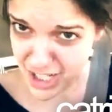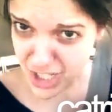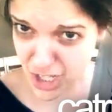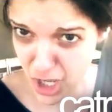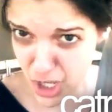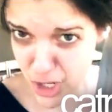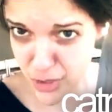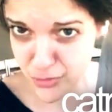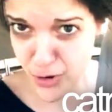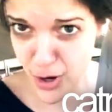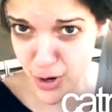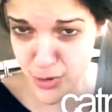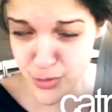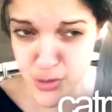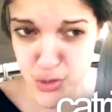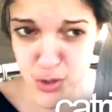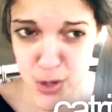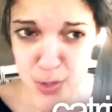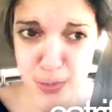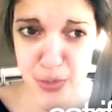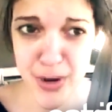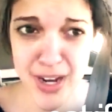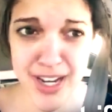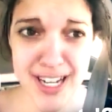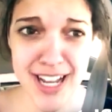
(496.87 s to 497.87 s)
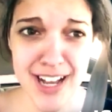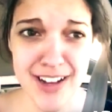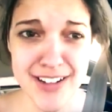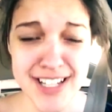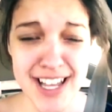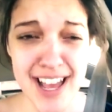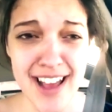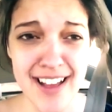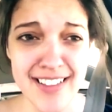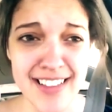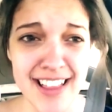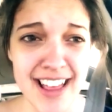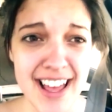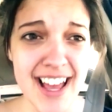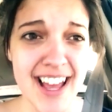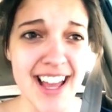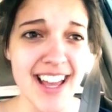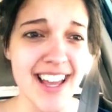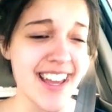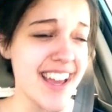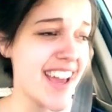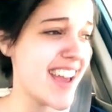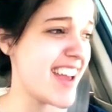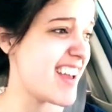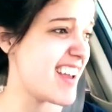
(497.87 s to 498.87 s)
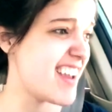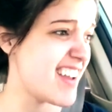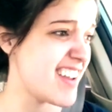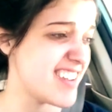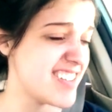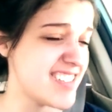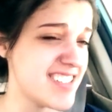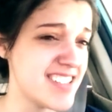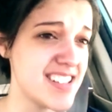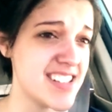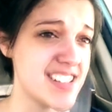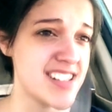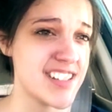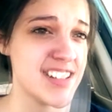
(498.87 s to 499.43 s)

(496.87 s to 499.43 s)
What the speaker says: on a road trip right now to LA, and